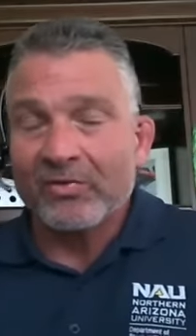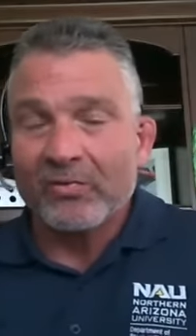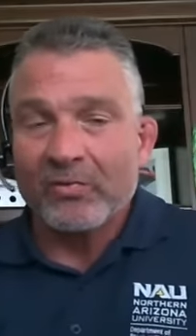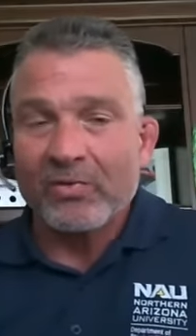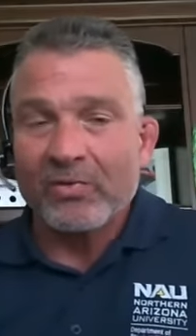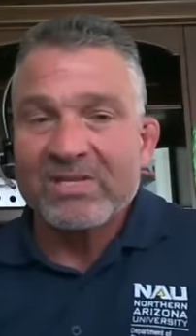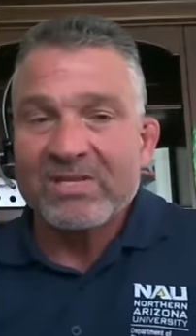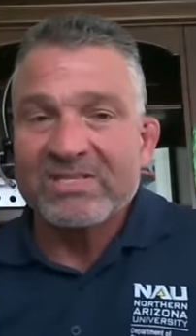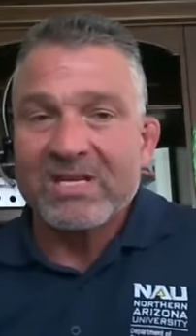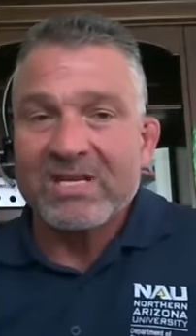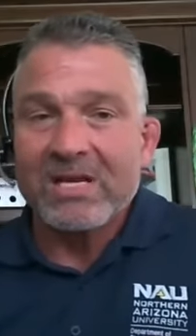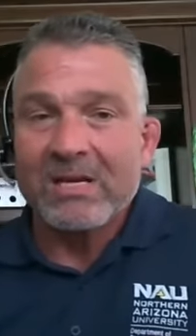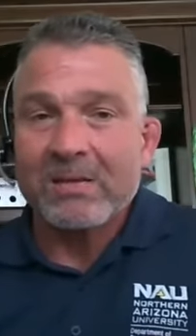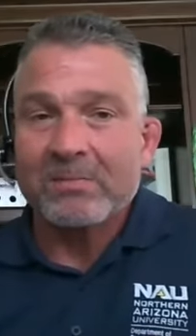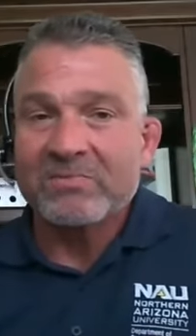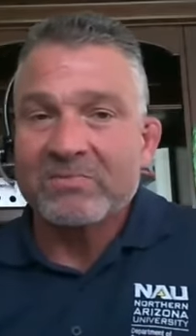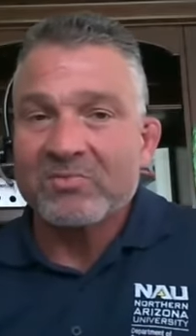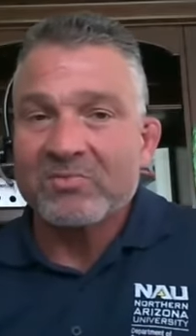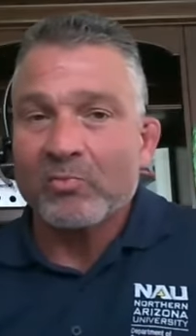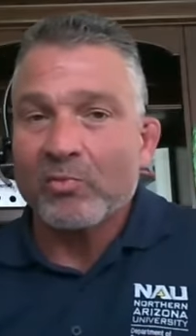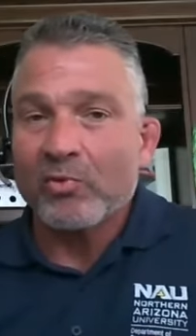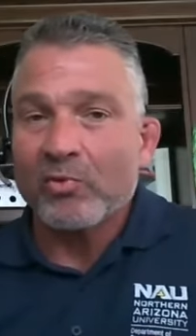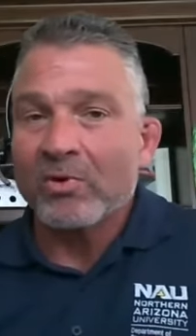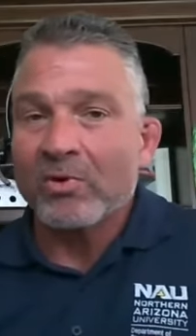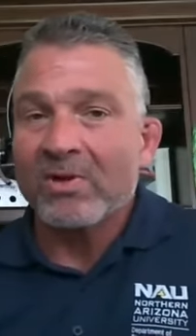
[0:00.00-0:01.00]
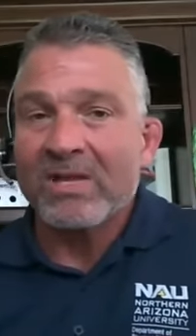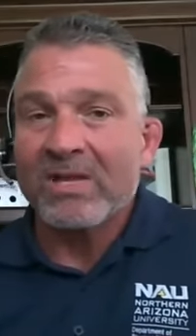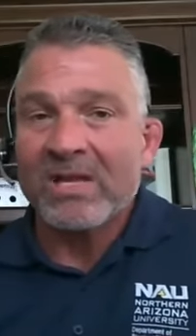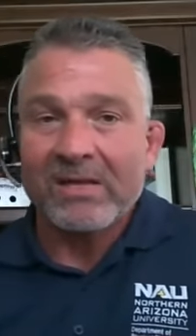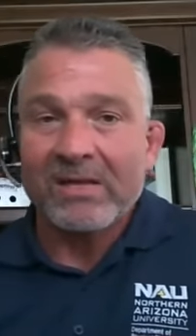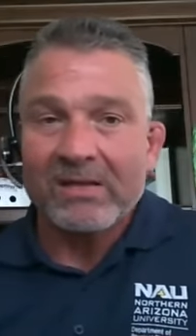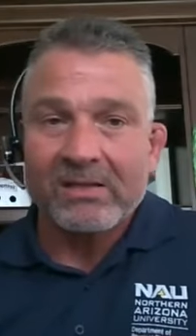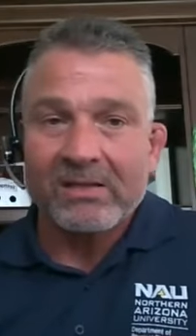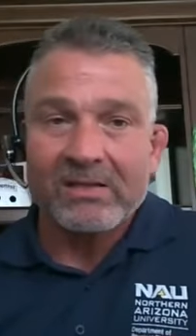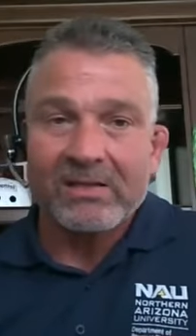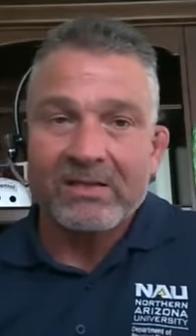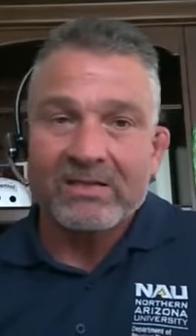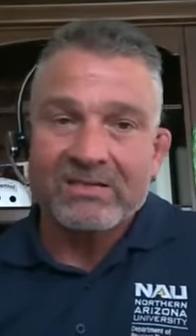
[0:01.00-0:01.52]
three times more
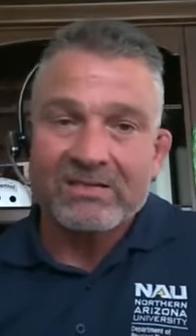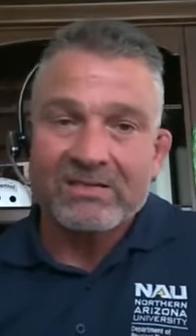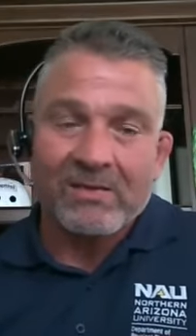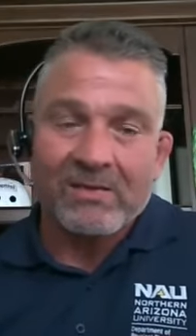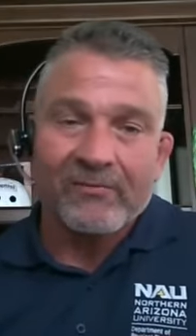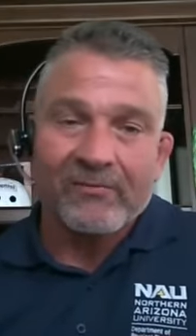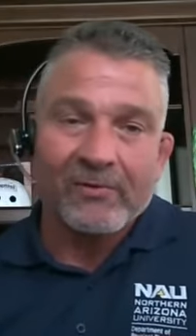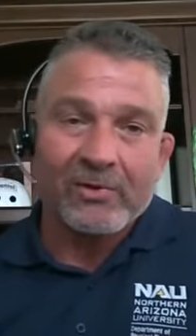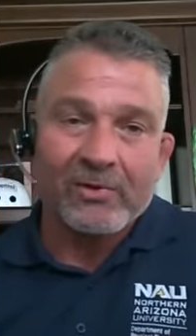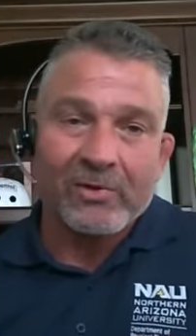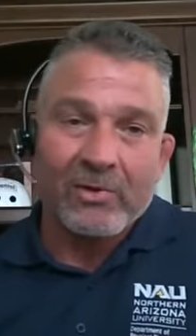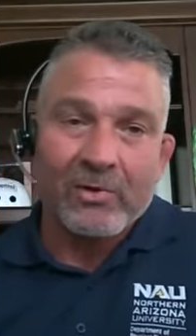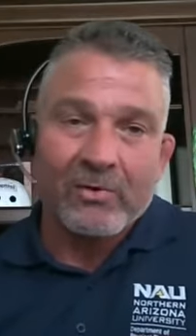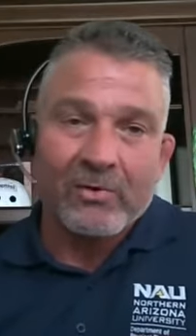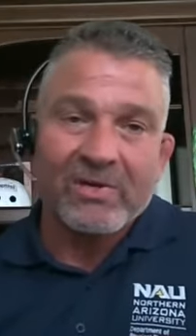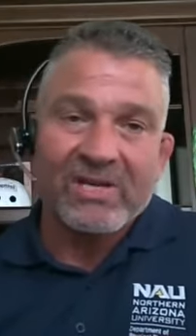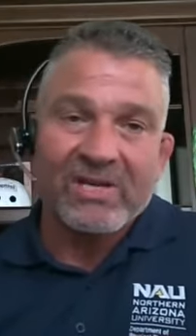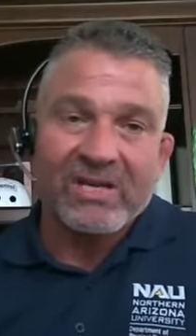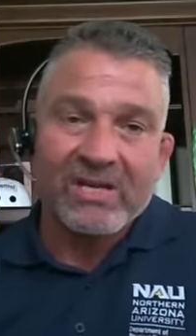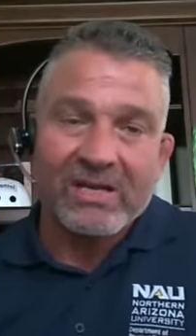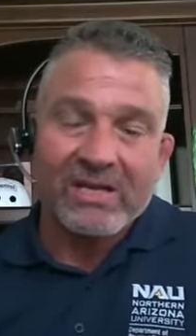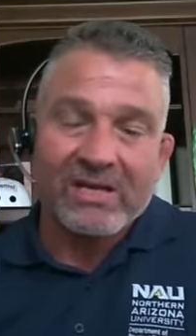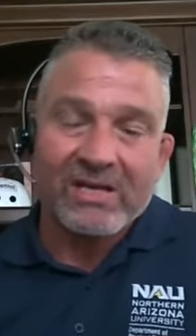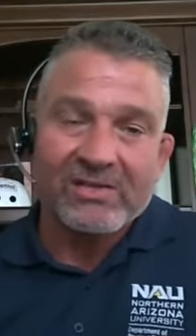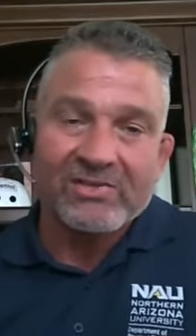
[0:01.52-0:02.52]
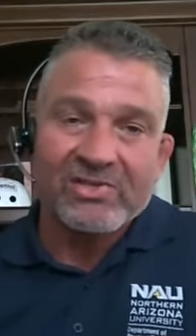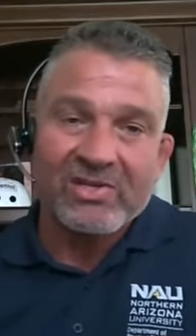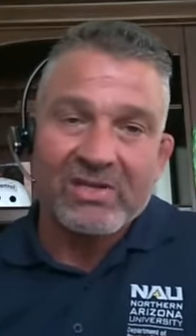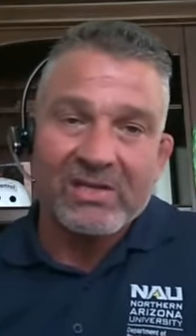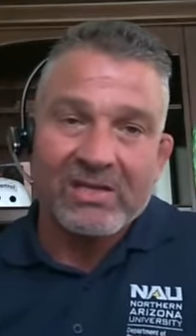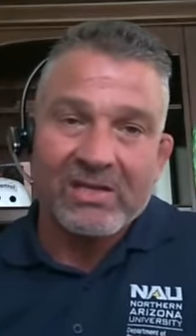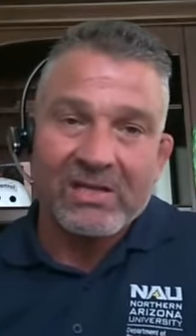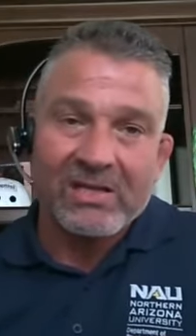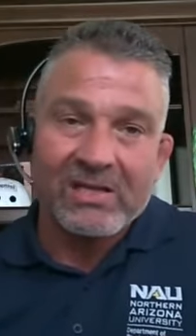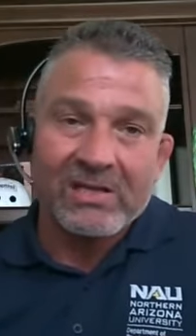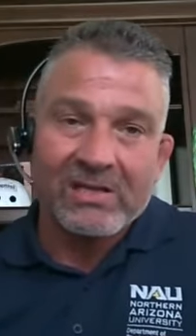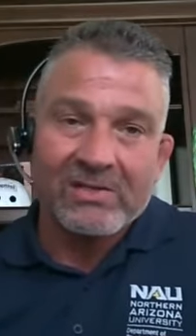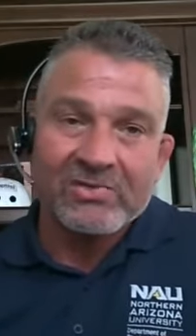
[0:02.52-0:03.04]
likely to suffer a lower kinetic
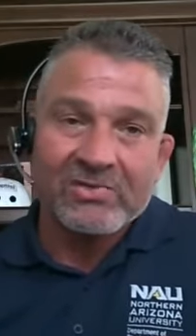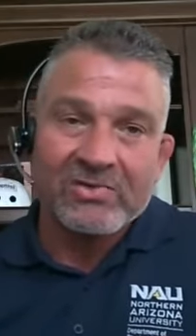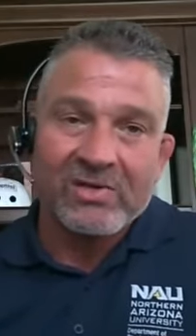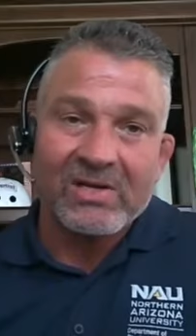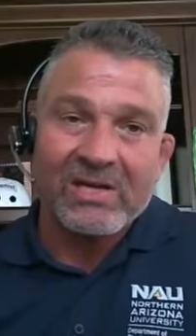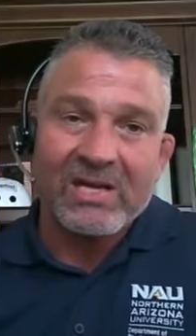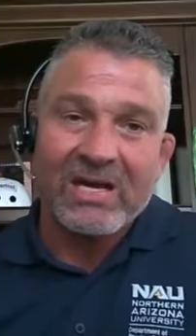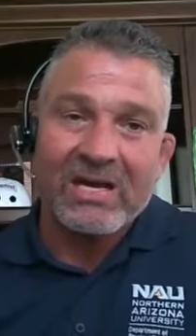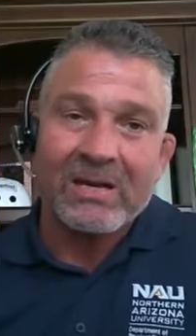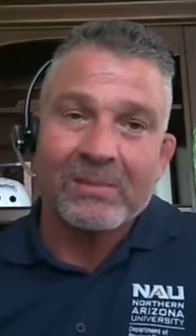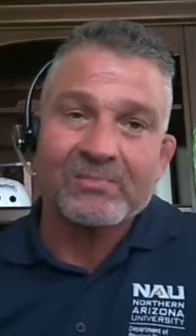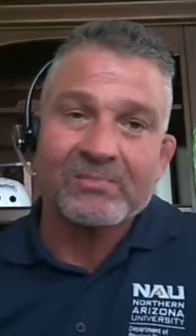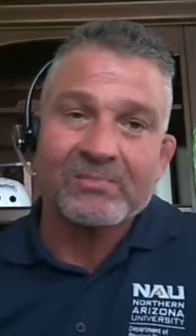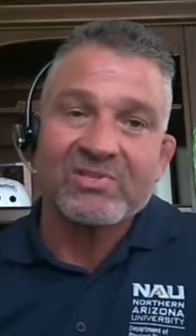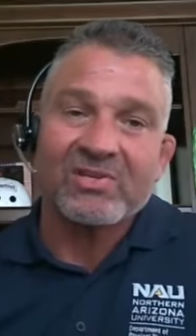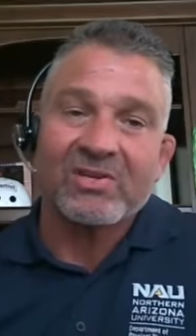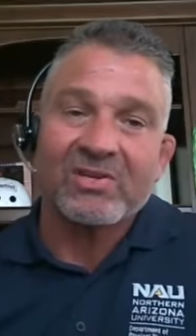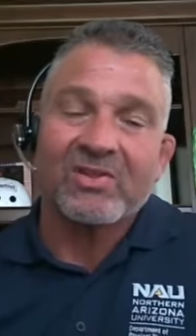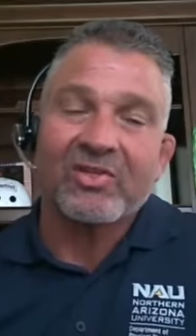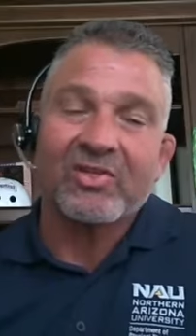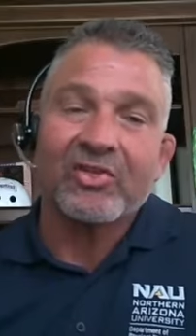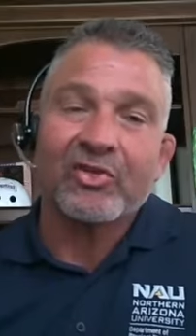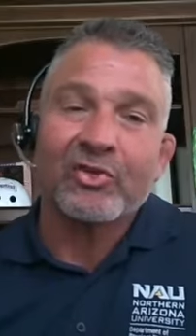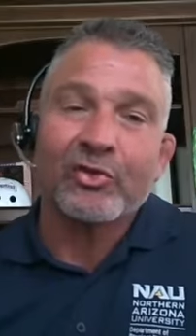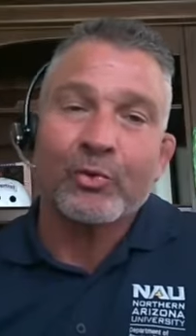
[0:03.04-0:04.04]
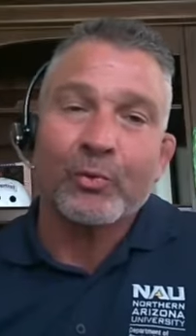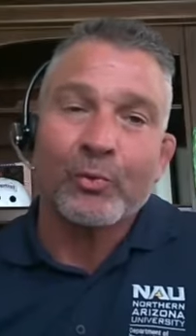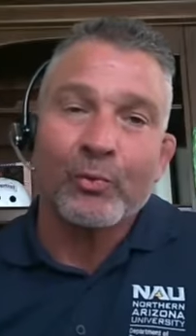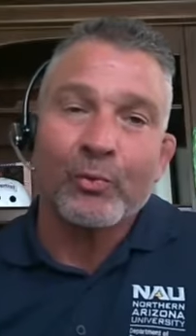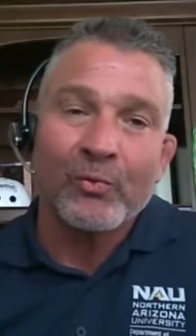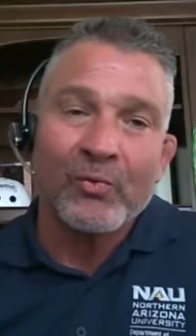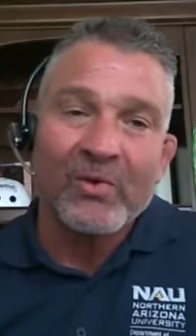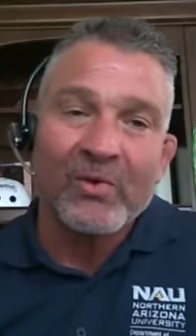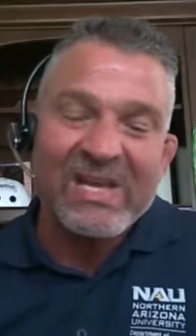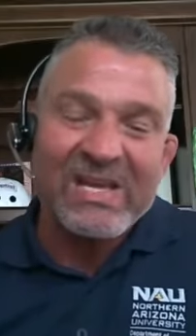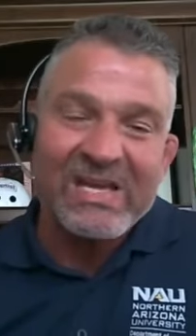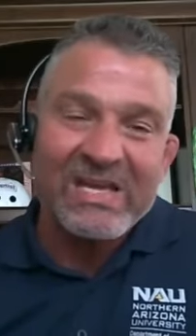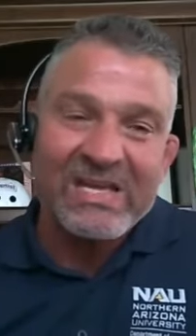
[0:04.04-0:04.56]
chain injury up to
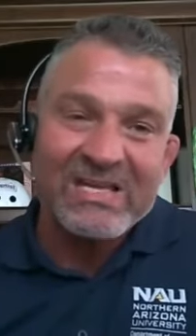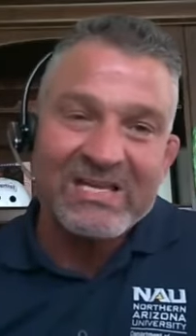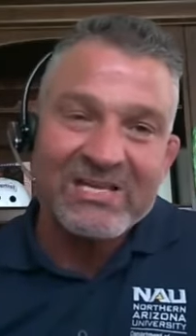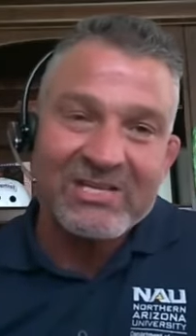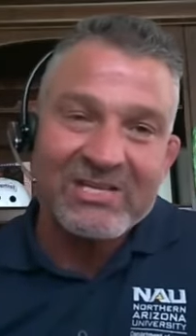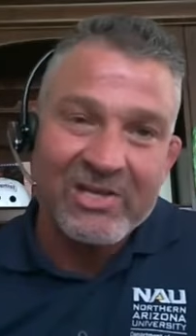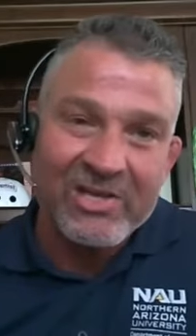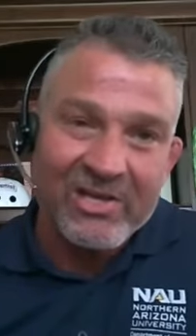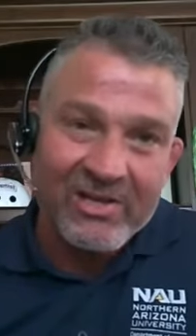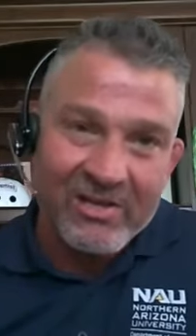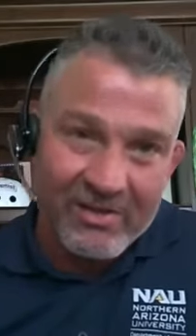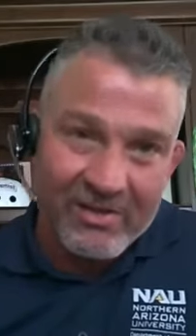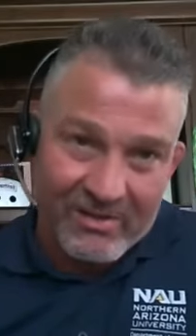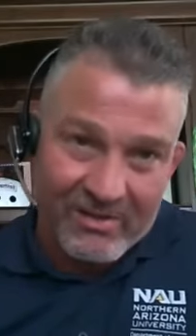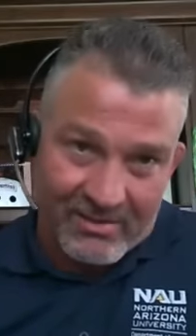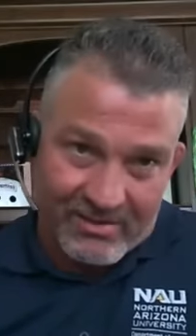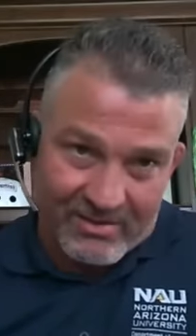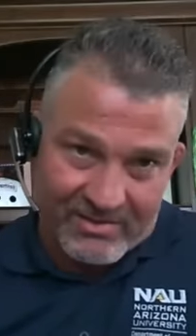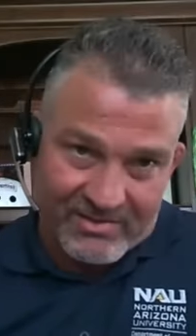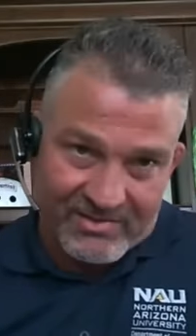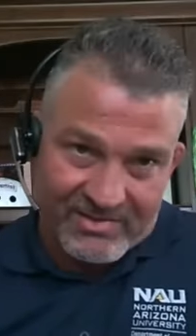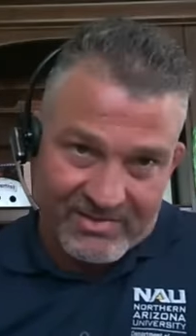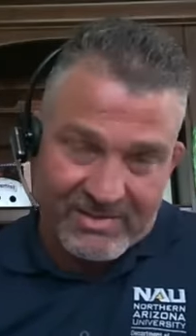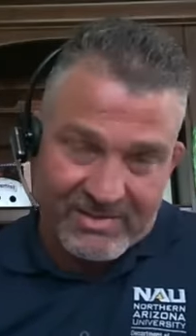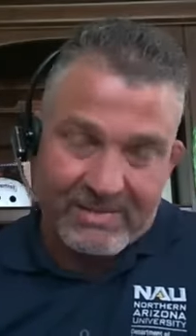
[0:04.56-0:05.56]
three years